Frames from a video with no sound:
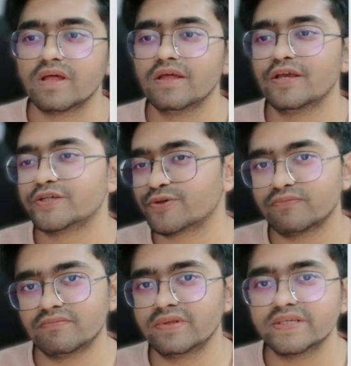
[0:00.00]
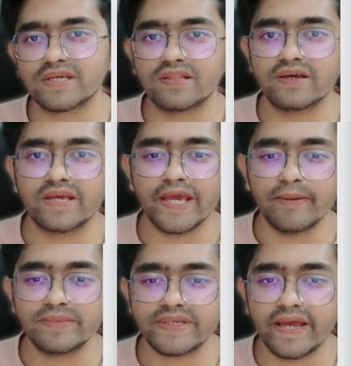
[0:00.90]
So these are the
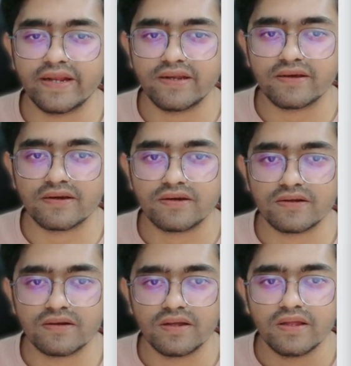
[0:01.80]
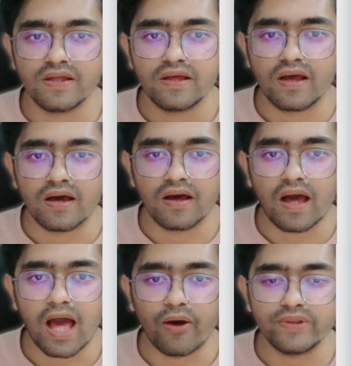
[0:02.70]
games, and
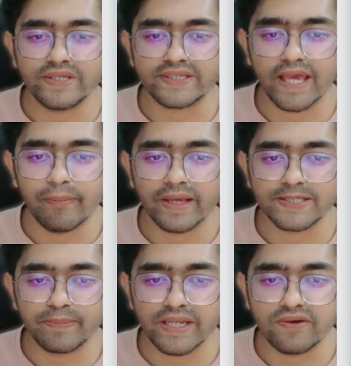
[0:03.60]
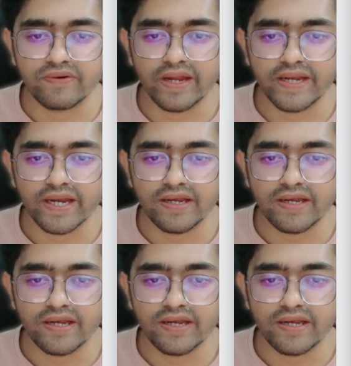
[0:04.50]
how this game has been created.